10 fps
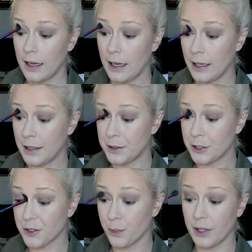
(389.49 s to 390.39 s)
and
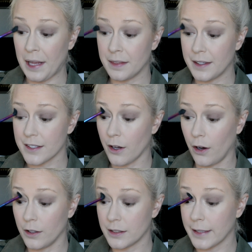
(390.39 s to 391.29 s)
just blend this
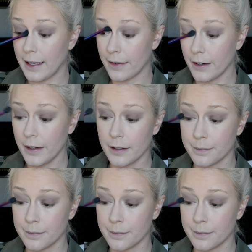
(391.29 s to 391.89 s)
all together.